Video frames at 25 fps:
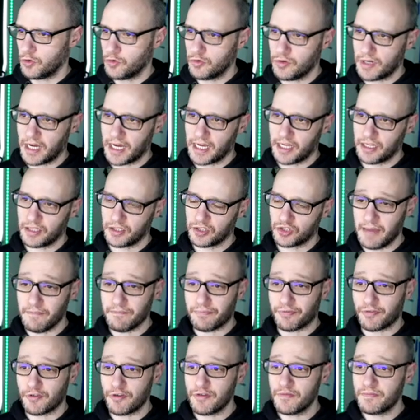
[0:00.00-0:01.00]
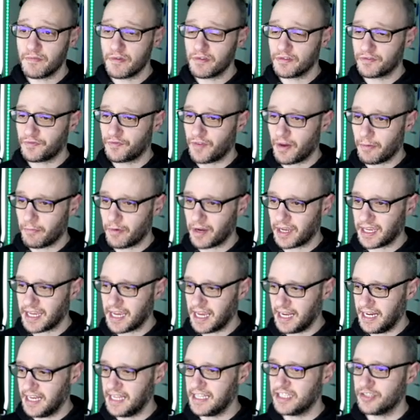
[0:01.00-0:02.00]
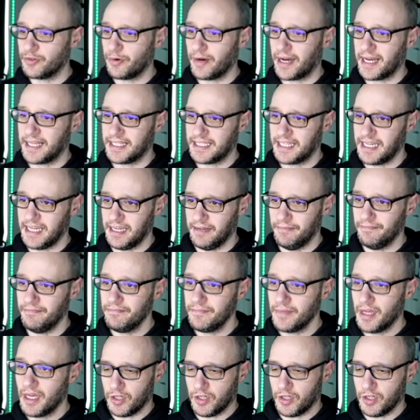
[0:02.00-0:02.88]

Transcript: So all that improvements that we're getting into our team,